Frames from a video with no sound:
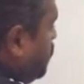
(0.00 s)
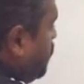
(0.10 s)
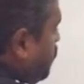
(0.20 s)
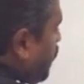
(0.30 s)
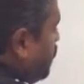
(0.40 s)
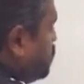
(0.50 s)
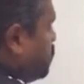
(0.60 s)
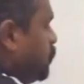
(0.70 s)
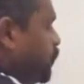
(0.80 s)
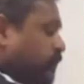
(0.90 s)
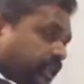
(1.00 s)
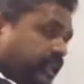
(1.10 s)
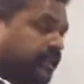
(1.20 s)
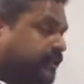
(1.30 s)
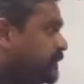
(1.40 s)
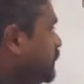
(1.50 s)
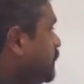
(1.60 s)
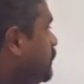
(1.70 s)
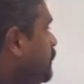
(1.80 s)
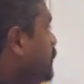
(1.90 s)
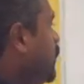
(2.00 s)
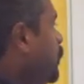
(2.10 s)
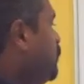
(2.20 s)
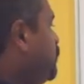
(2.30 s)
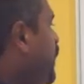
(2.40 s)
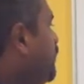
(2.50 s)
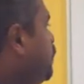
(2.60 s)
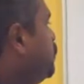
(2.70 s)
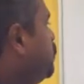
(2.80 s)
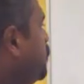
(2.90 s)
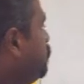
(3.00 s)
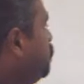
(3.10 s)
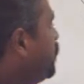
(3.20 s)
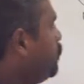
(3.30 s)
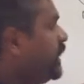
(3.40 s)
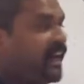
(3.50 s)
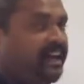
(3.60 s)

v minus u over t. Now if we look at